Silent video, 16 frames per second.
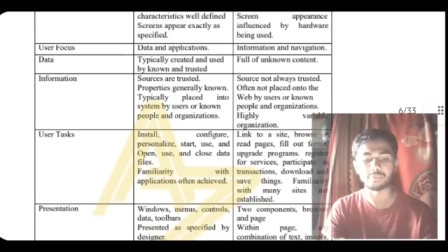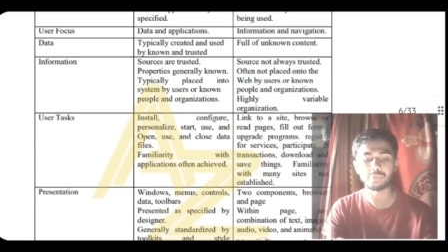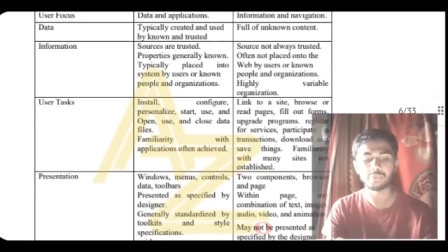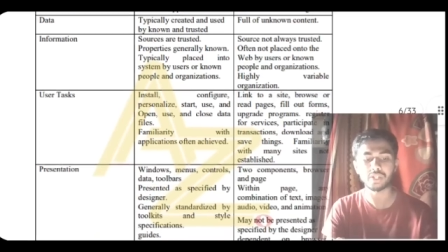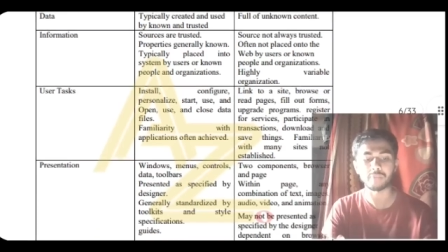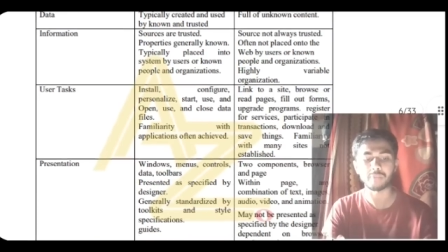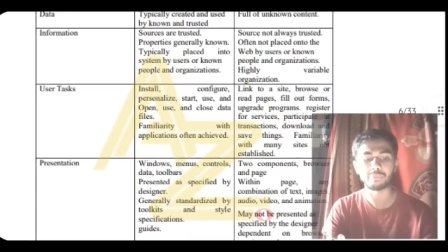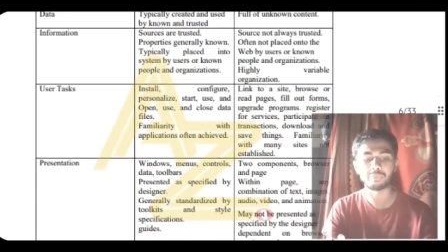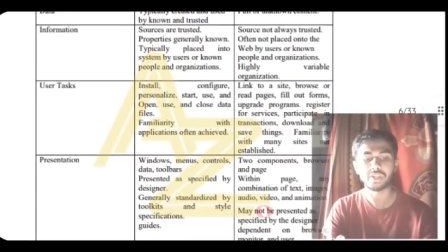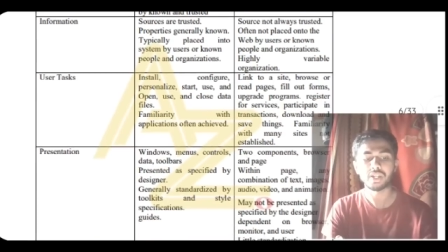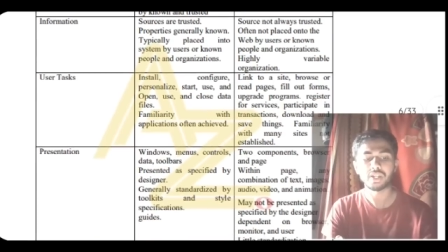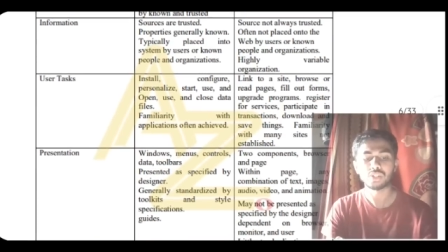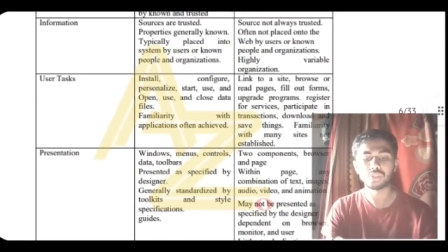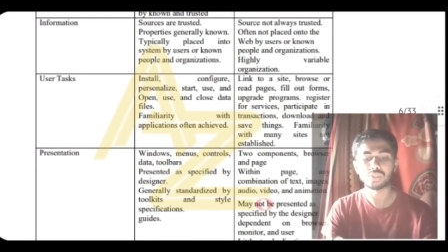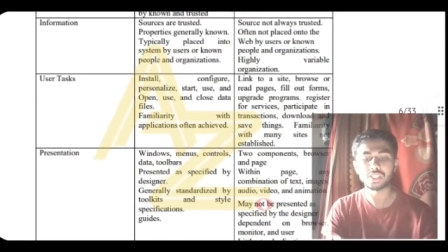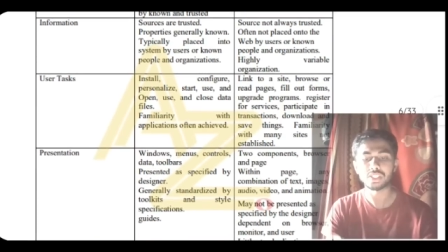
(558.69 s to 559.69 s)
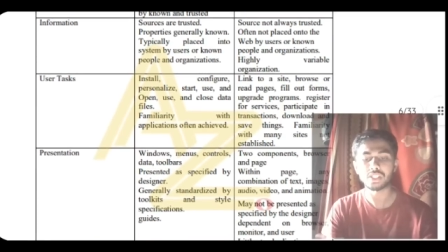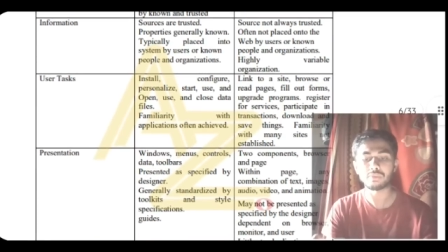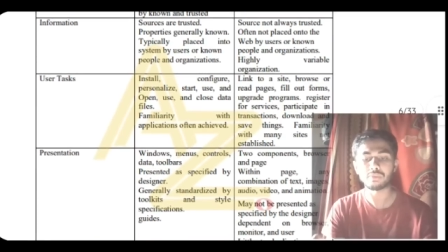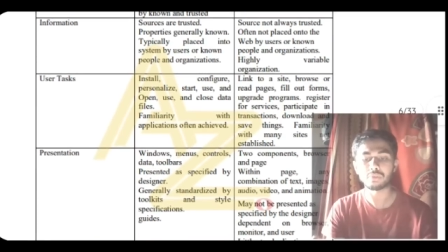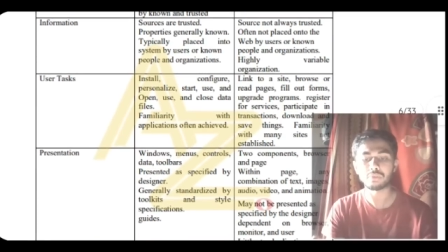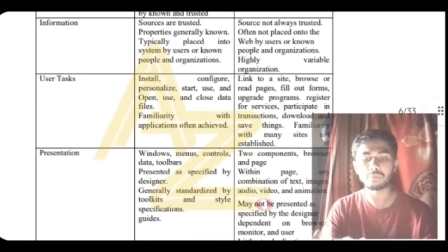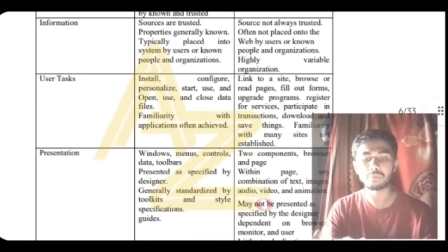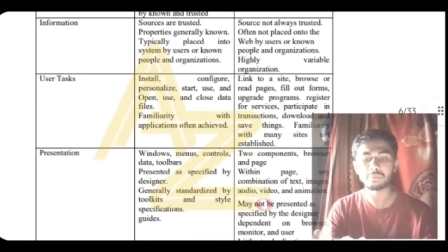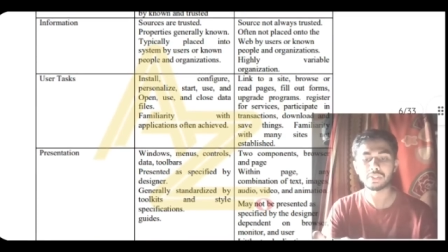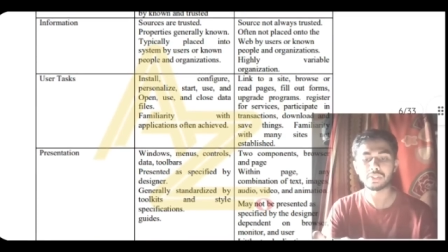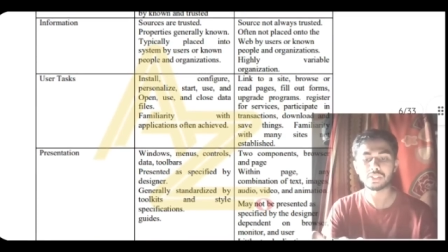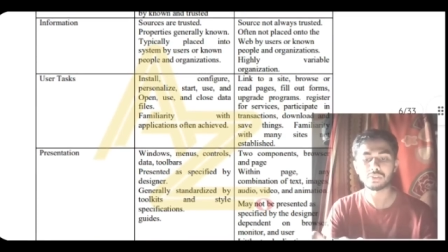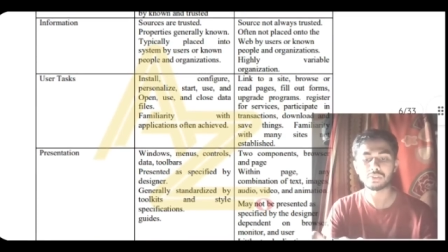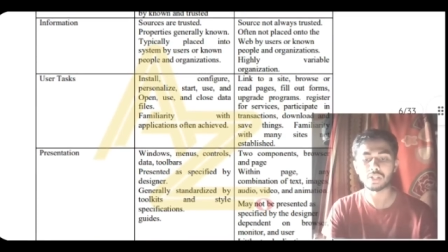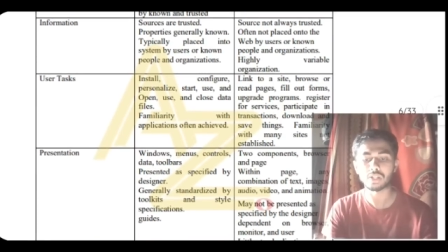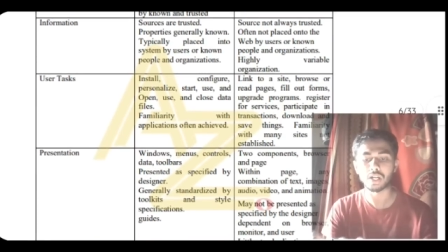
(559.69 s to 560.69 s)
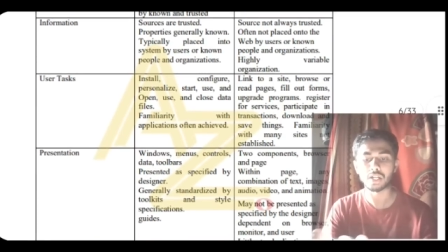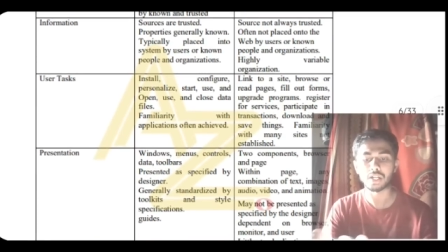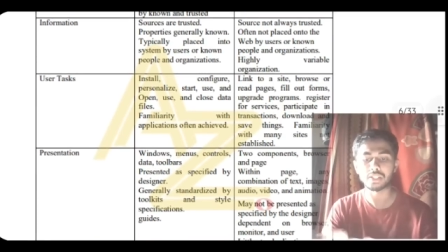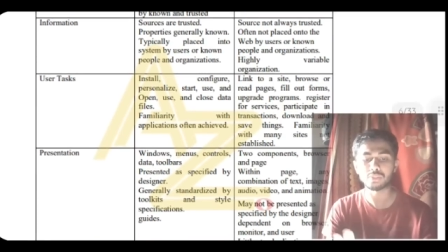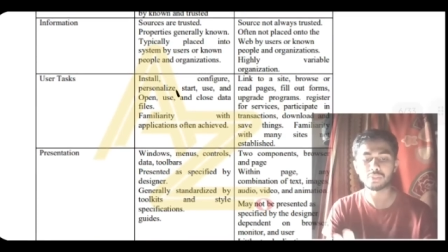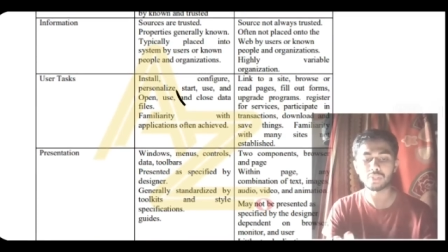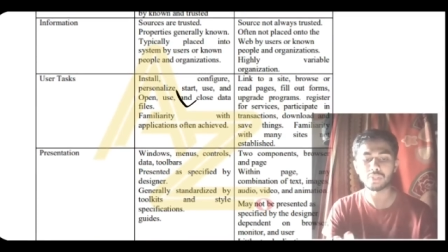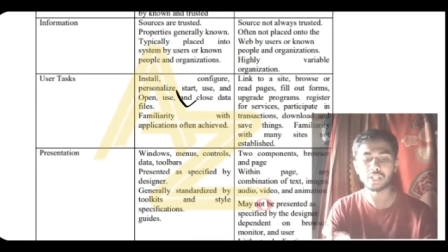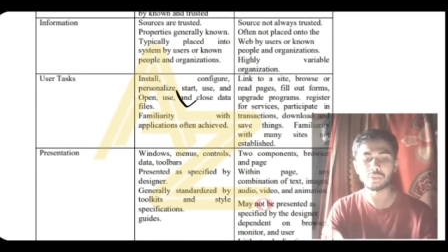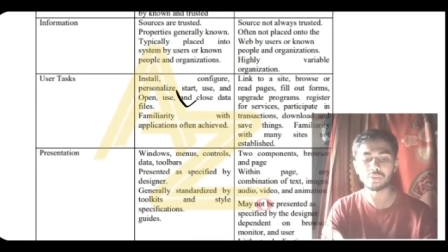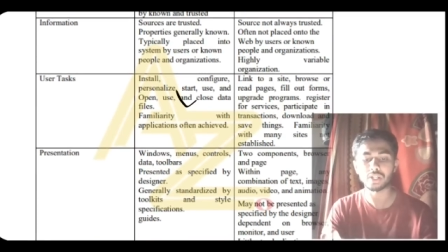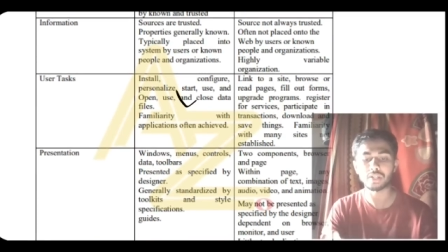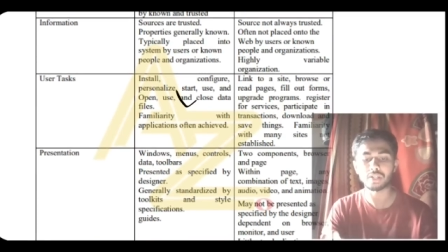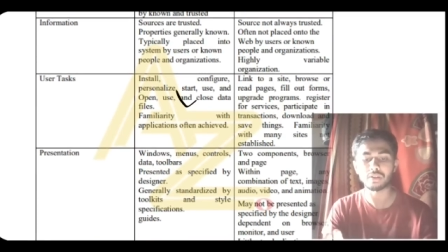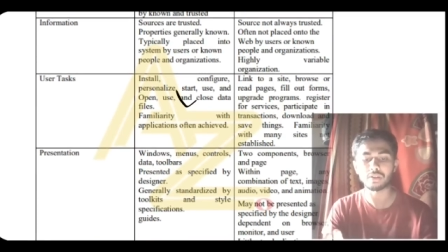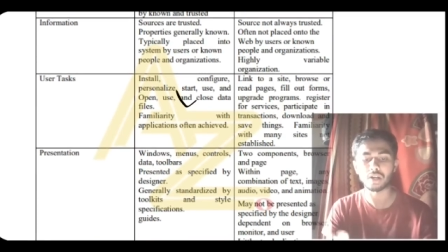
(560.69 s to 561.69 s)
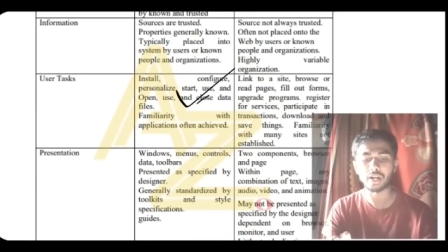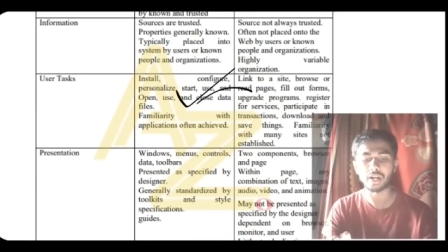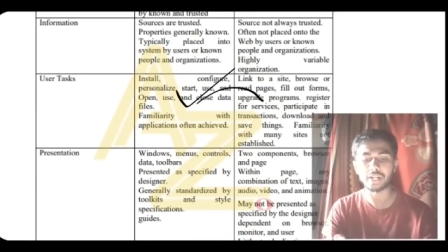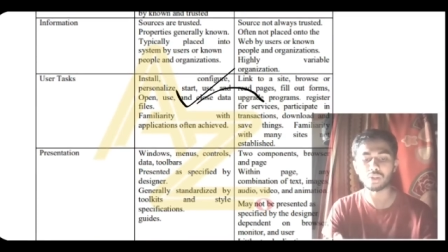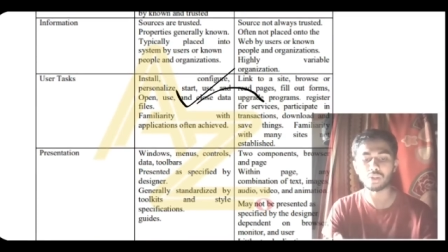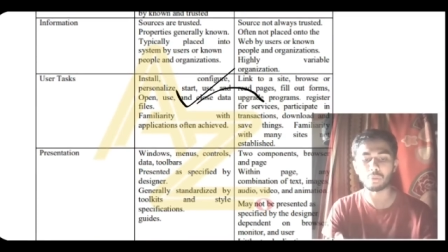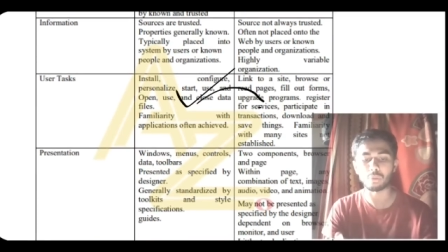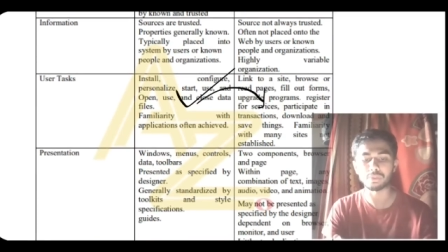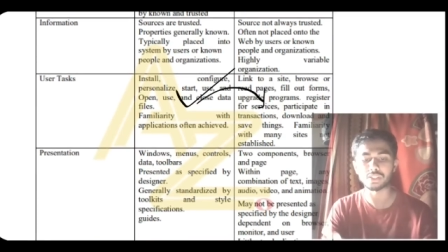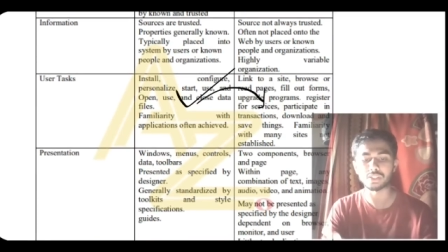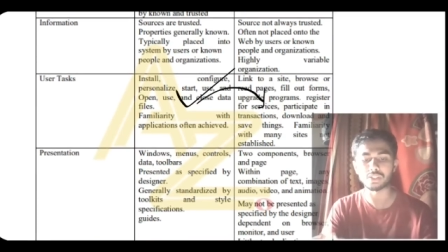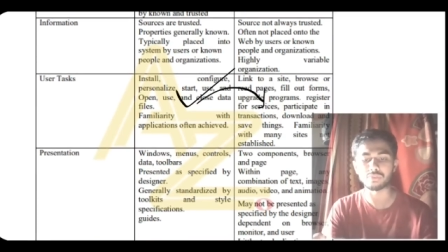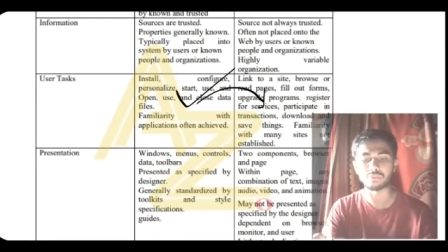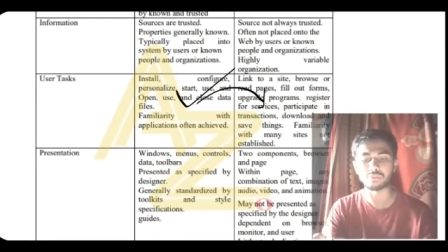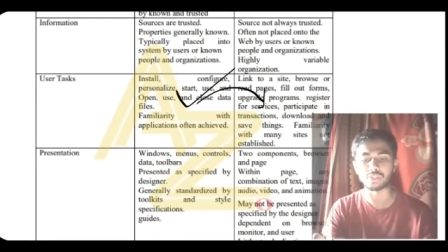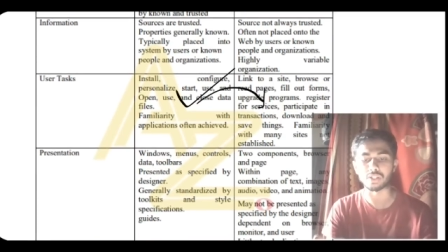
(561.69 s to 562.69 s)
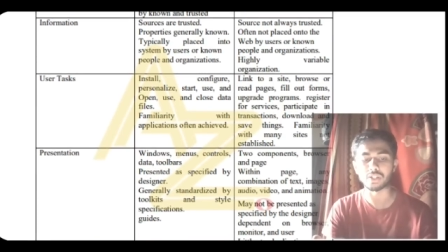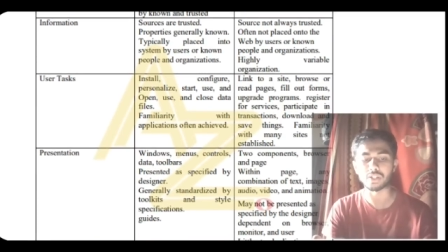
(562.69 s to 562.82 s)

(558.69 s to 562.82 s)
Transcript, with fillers: Okay, so you just have to remember this uh, this one, and you can uh, write the opposites of here.